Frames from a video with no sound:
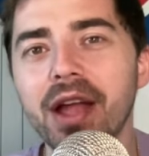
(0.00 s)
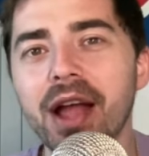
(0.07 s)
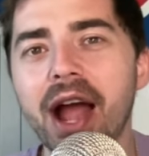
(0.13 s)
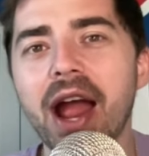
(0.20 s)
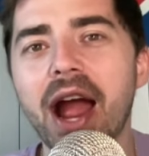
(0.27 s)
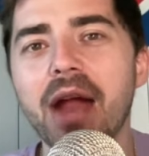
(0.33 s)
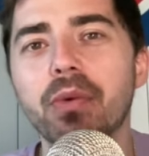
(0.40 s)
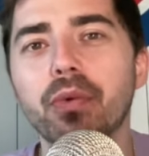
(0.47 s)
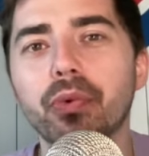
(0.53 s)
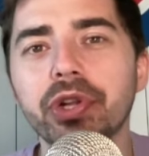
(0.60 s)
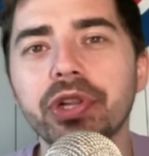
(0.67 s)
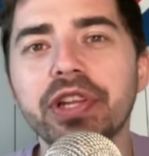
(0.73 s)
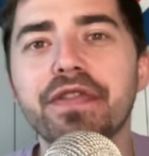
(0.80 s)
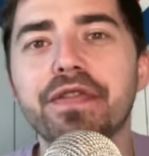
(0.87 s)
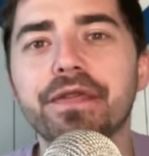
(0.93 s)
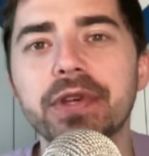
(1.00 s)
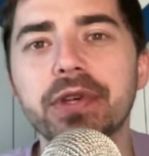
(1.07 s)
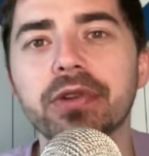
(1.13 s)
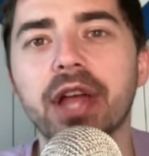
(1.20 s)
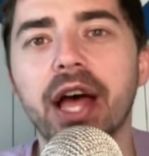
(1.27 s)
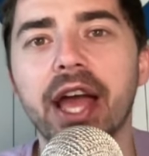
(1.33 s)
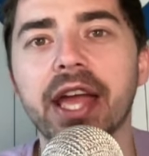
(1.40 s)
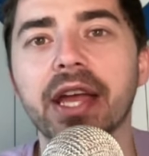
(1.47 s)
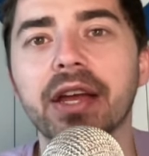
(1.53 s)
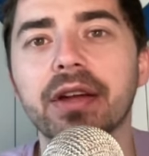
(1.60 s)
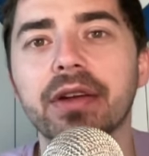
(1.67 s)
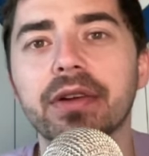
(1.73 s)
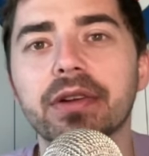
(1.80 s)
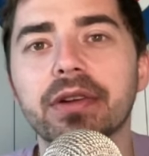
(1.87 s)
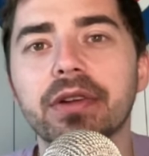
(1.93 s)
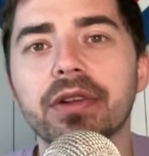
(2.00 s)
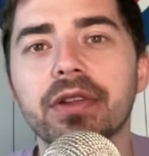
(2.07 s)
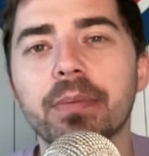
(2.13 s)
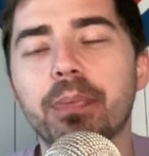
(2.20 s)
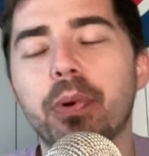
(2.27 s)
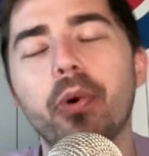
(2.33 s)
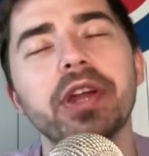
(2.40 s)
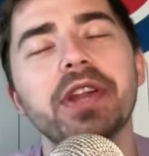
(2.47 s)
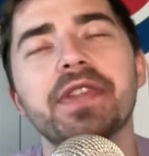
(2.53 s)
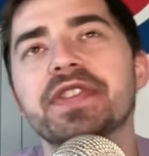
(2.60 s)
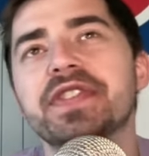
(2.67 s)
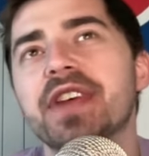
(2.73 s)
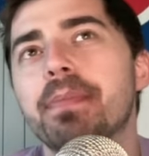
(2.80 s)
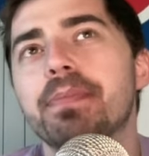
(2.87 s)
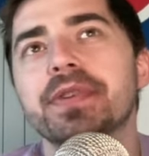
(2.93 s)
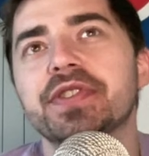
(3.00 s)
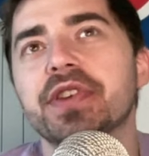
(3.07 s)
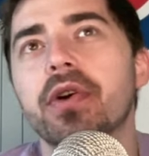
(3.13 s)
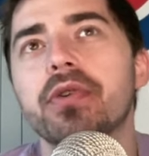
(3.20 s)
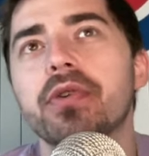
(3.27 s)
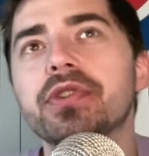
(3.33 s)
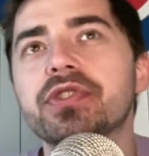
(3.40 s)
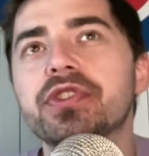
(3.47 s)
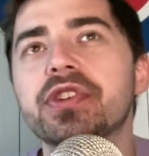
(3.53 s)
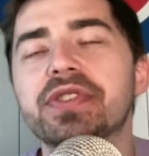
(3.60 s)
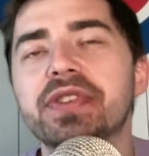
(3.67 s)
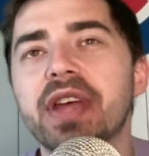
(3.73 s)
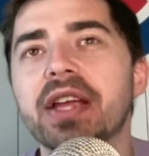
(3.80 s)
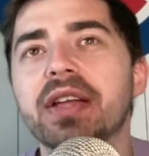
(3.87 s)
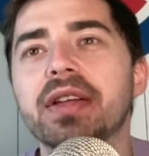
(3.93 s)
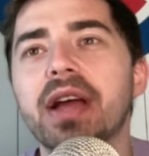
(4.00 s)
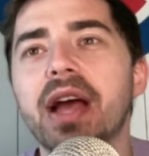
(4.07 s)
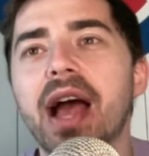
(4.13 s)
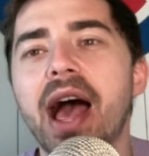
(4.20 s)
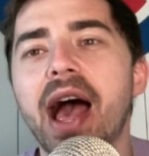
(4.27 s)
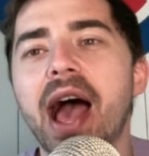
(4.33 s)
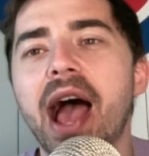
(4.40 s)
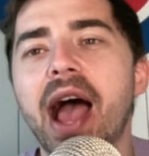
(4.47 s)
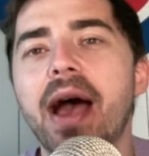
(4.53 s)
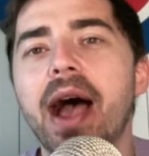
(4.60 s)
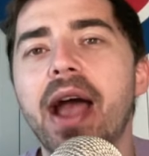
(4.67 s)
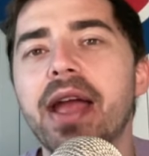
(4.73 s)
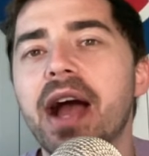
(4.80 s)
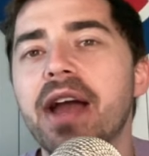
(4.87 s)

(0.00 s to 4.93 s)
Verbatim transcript: I, I really feel like the point of this episode is just like I,